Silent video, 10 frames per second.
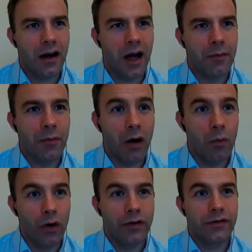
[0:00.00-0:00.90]
not
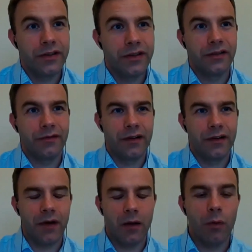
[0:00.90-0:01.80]
one to,
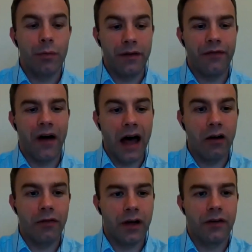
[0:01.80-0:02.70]
I wouldn't be a fan
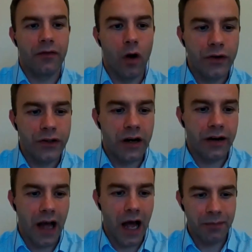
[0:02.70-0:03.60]
of kind of
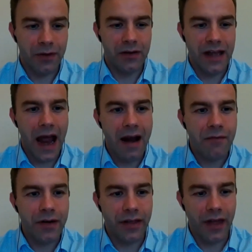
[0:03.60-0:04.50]
oversharing absolutely
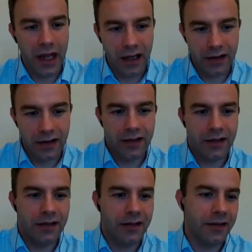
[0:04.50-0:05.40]
everything
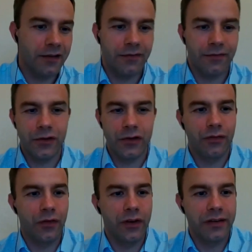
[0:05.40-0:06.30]

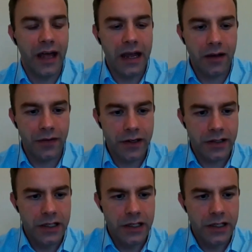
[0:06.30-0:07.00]
just for the sake of it.